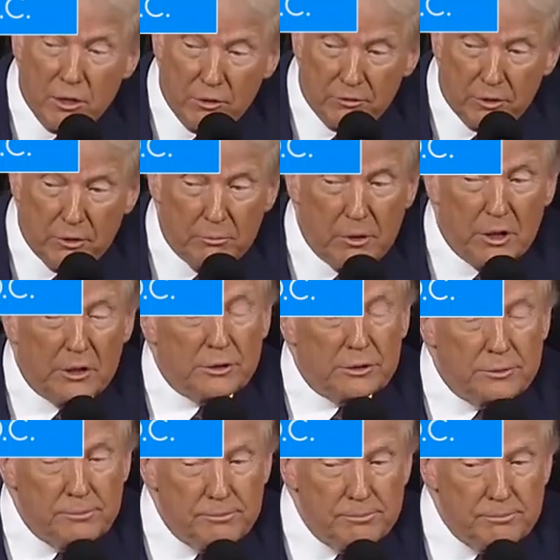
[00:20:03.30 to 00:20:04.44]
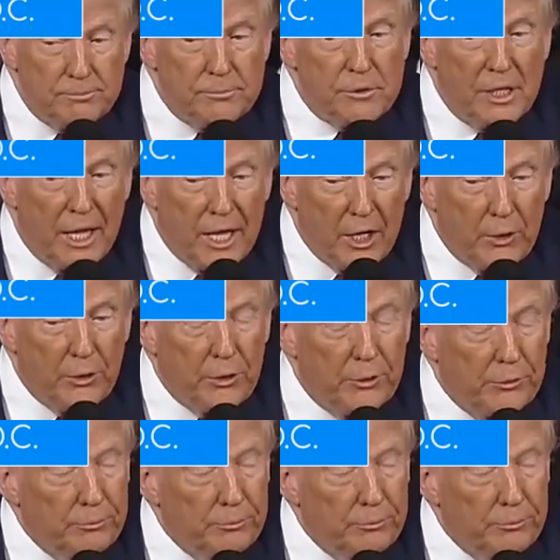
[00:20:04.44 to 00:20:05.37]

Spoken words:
you very much. Thank you.